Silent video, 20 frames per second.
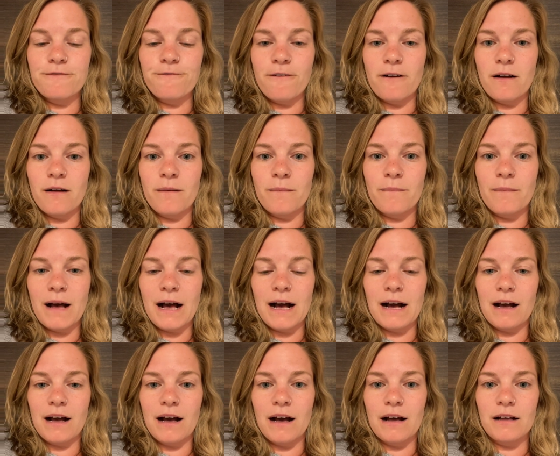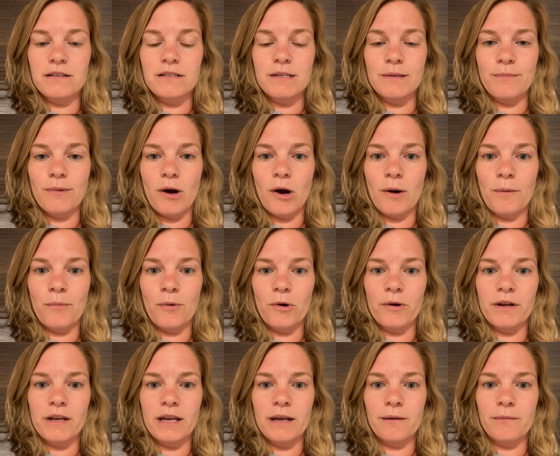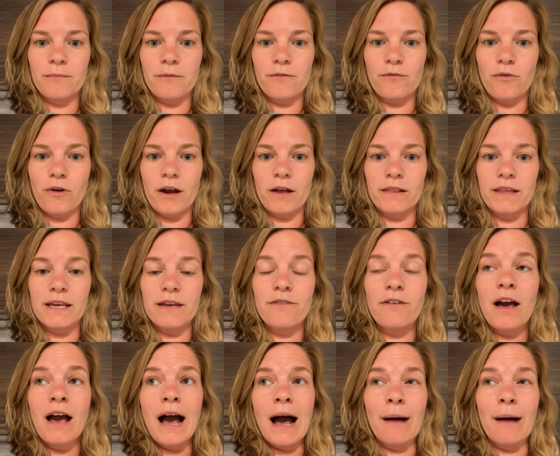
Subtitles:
from Jaca tomorrow morning before I leave.